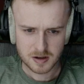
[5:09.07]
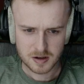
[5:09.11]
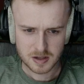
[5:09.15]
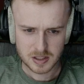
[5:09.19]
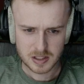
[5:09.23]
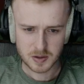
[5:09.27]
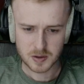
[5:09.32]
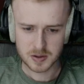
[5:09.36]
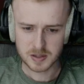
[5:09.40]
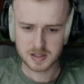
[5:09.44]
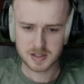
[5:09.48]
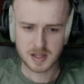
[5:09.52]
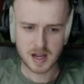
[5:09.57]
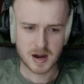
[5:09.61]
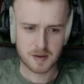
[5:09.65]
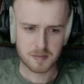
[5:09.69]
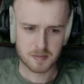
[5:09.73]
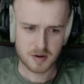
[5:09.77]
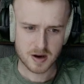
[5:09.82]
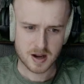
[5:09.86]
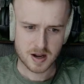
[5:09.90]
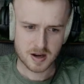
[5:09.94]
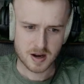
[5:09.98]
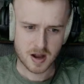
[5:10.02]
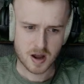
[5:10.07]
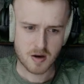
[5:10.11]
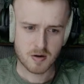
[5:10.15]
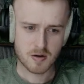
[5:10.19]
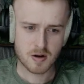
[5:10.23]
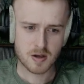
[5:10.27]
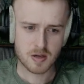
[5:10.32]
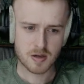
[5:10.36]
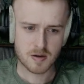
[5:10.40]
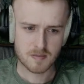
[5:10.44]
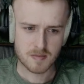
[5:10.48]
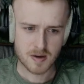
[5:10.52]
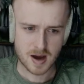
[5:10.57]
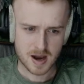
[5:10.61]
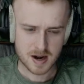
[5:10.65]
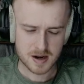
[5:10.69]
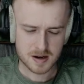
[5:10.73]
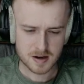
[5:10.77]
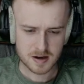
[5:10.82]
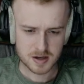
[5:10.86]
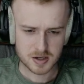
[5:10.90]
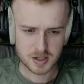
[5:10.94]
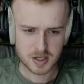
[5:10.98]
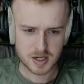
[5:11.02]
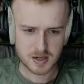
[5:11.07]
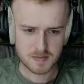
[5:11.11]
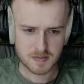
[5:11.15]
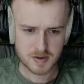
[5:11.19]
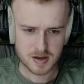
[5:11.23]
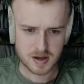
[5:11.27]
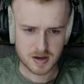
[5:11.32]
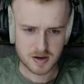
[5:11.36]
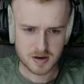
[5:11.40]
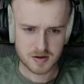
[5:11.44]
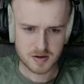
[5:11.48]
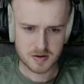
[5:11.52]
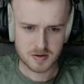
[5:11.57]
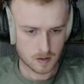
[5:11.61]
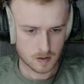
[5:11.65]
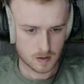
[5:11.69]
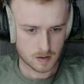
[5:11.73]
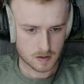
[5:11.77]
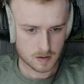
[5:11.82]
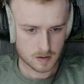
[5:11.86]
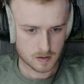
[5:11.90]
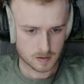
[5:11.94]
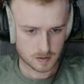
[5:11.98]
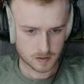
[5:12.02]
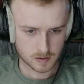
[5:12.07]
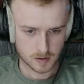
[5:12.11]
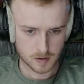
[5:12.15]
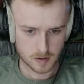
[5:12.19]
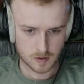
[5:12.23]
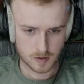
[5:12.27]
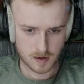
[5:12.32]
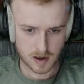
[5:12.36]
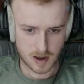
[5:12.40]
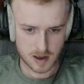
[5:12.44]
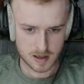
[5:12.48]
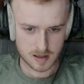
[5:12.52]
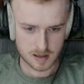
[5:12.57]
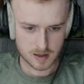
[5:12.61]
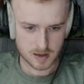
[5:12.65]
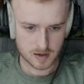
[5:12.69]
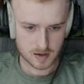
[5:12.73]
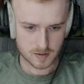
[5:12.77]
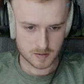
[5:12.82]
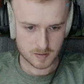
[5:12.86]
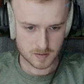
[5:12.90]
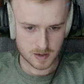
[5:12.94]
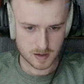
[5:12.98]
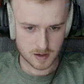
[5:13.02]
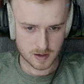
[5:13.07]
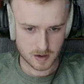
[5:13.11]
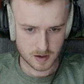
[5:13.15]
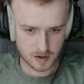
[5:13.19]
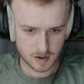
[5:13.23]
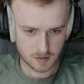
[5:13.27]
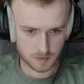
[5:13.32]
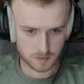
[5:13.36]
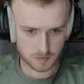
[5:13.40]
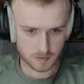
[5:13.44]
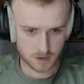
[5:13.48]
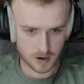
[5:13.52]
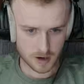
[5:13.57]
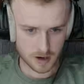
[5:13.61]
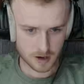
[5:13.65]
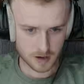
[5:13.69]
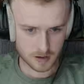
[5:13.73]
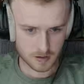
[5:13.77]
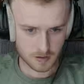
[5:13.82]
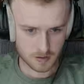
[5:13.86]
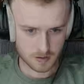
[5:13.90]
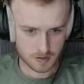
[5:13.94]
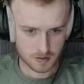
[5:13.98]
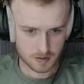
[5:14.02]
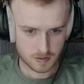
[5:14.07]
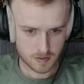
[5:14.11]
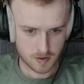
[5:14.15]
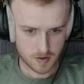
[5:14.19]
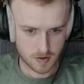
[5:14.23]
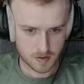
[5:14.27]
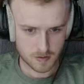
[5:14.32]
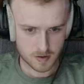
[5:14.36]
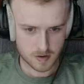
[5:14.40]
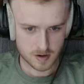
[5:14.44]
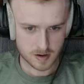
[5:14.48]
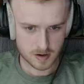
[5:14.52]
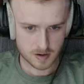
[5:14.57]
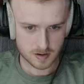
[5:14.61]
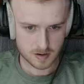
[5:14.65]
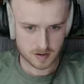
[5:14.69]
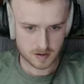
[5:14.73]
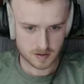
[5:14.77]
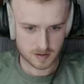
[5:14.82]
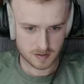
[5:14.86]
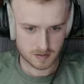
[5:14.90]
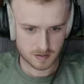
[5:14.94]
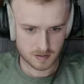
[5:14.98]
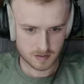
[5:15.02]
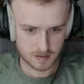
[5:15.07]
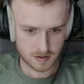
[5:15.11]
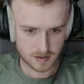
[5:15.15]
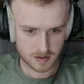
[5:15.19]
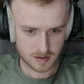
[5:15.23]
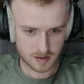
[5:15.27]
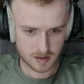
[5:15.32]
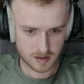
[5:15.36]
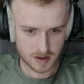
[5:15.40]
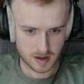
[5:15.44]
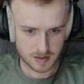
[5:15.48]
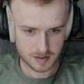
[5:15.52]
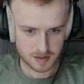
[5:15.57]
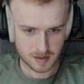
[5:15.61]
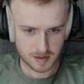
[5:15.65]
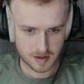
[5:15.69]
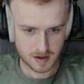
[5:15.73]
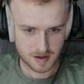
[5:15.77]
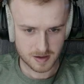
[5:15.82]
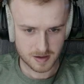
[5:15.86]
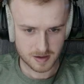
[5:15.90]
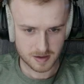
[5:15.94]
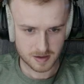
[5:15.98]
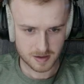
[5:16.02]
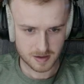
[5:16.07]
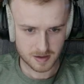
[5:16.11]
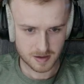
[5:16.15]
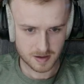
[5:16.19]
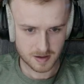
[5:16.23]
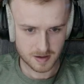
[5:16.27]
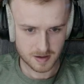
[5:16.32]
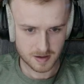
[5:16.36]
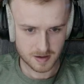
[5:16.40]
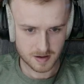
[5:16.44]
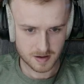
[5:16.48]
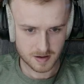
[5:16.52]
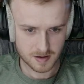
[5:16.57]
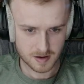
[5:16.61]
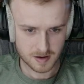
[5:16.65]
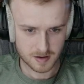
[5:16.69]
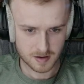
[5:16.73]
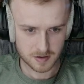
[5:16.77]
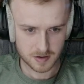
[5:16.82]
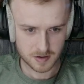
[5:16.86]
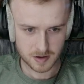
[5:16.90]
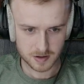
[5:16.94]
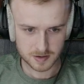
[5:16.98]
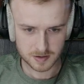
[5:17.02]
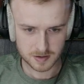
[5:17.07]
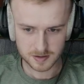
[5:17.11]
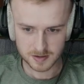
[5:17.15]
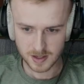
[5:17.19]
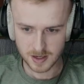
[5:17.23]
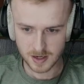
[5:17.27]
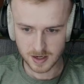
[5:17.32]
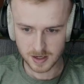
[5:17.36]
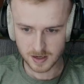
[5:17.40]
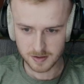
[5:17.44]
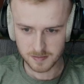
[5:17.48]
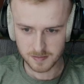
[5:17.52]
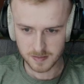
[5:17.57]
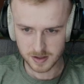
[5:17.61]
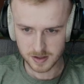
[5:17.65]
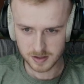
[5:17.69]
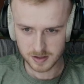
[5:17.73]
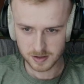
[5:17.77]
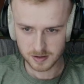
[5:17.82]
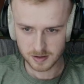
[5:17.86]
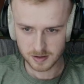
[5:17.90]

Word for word: So it's not brand new, it's a mined on GPU. So I think we are ready to go through and get this. Looks like they're selling a bunch of